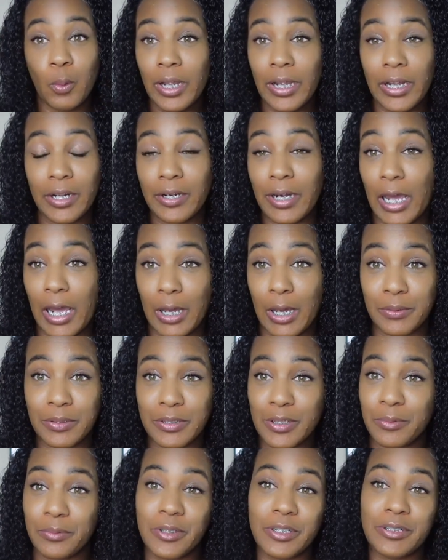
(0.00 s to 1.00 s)
We're here now,
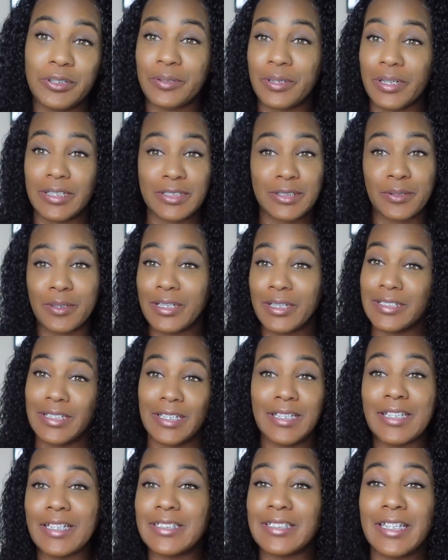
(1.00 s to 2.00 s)
so we're doing it. So
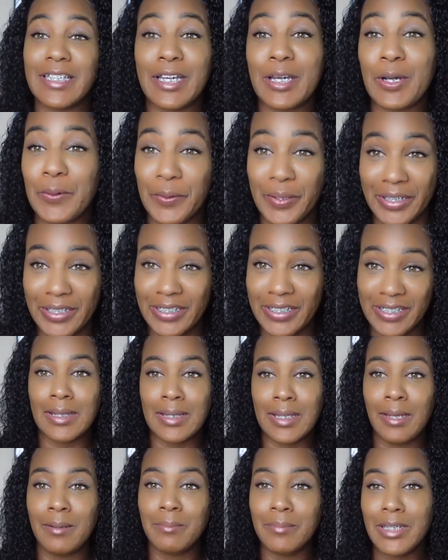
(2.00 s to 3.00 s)
let's get going.
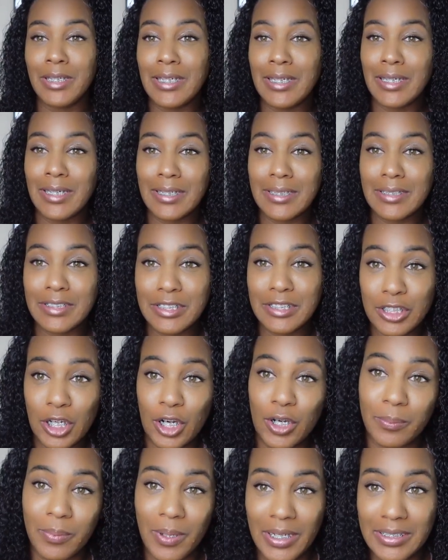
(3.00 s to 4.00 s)
Let me
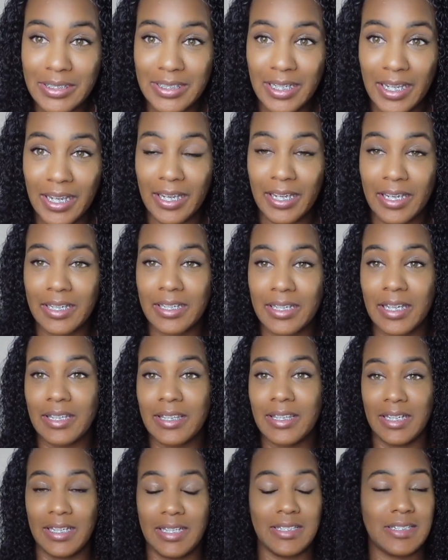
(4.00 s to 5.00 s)
start by
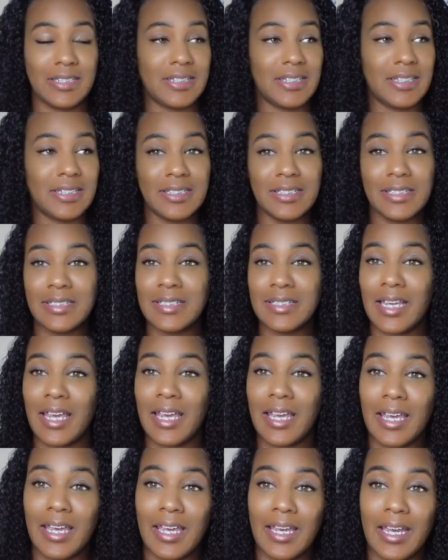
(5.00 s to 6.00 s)
saying this. This is
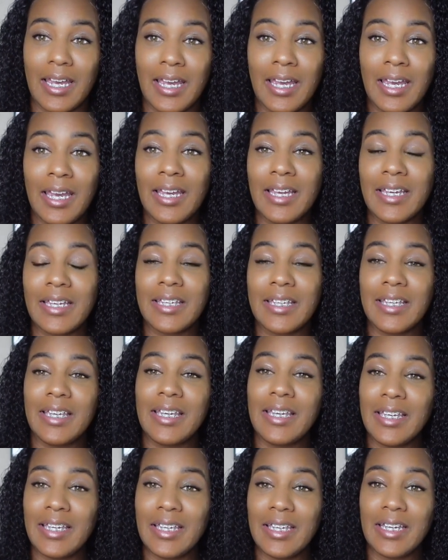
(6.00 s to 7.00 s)
a
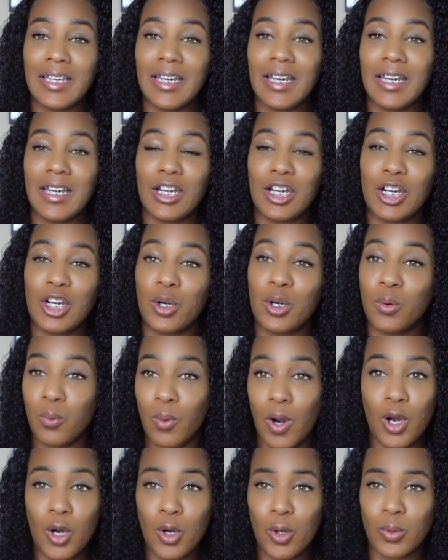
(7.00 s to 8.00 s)
key
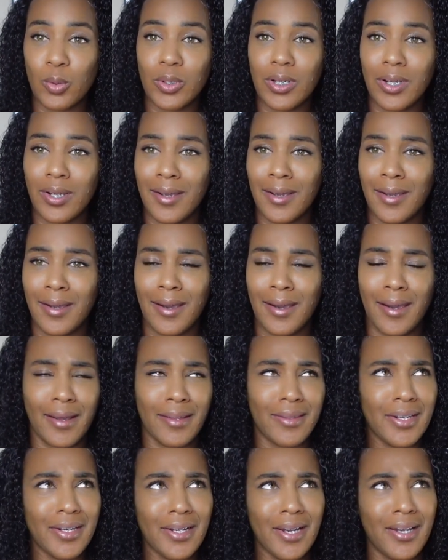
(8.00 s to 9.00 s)
quote,
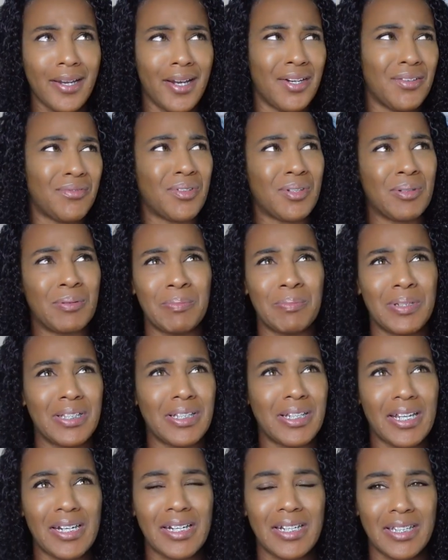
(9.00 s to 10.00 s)
I think I got from
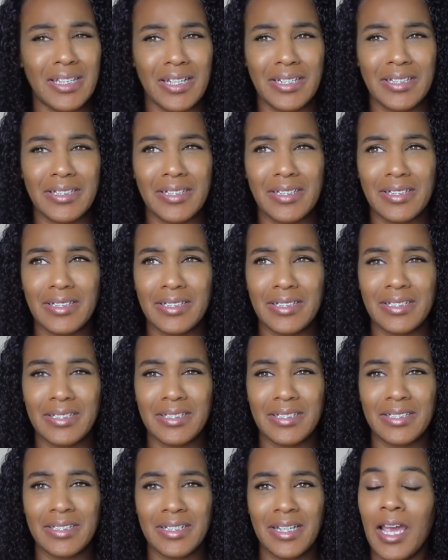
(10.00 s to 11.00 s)
Lady London.
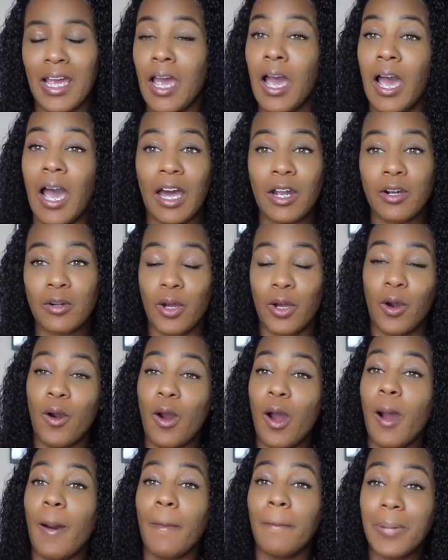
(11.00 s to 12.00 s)
I don't
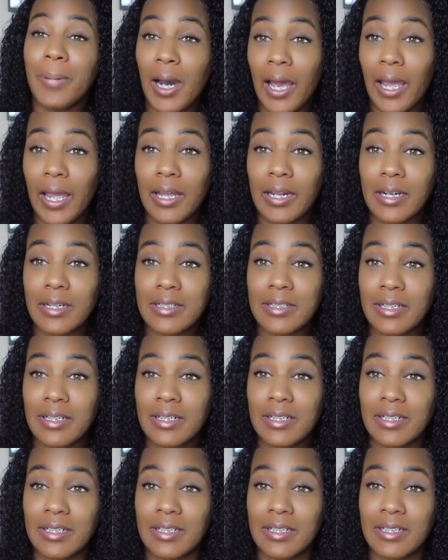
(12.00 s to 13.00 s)
know, but
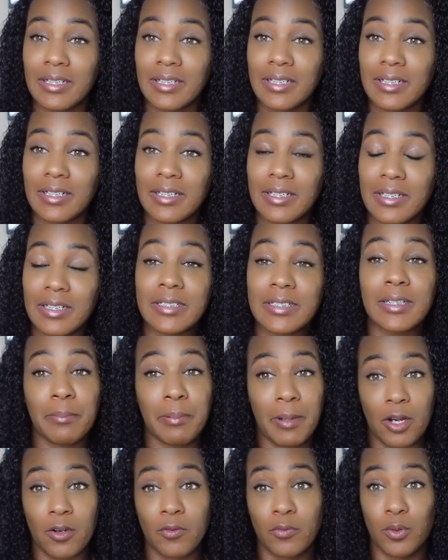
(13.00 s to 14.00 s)
it is
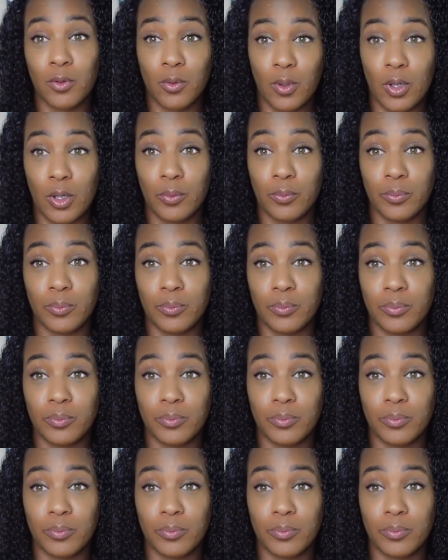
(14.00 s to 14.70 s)
a powerful quote.